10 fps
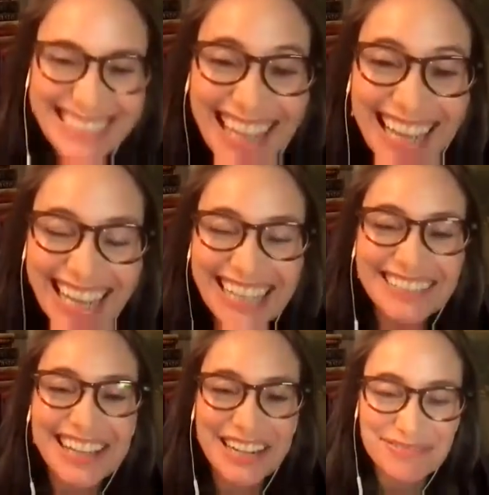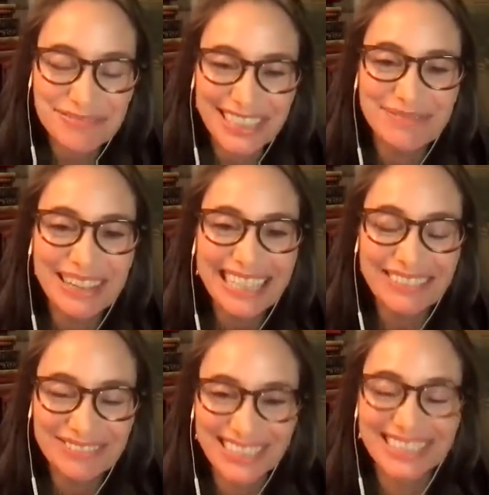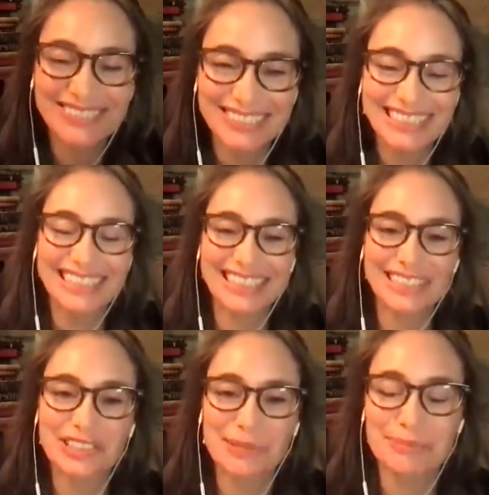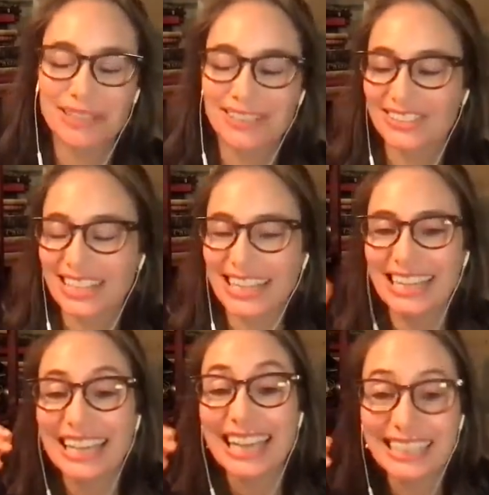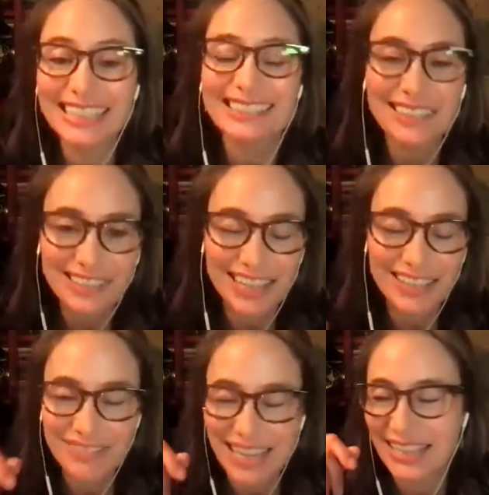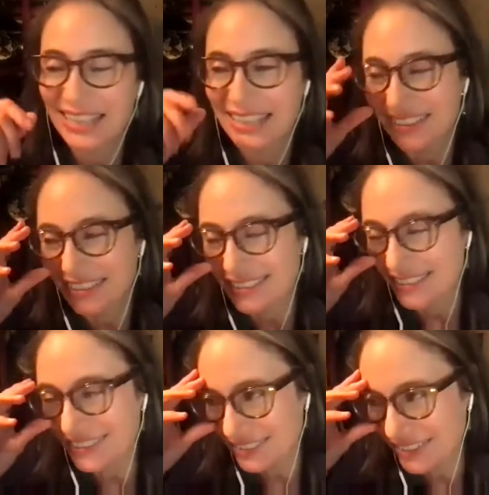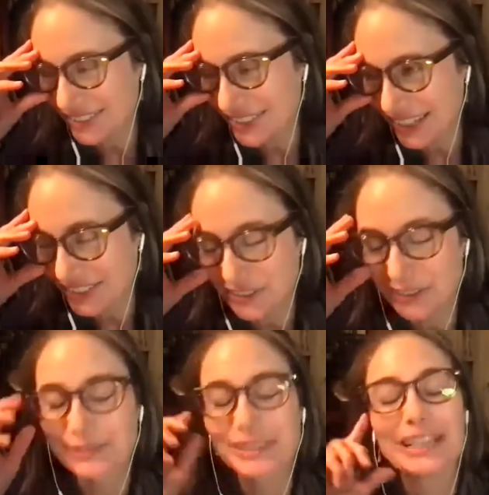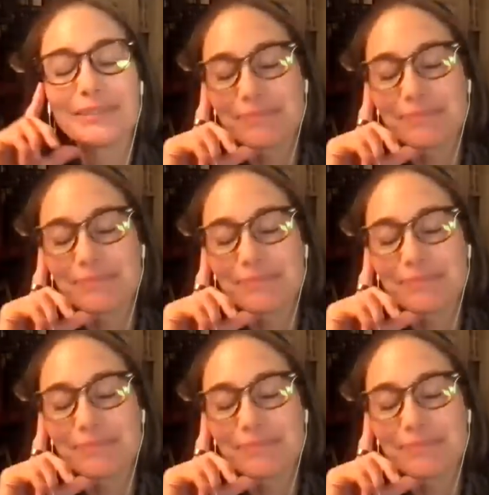I had a lot of fun making fun of the gym bros, yeah, and the Silicon Valley, those guys too, yeah.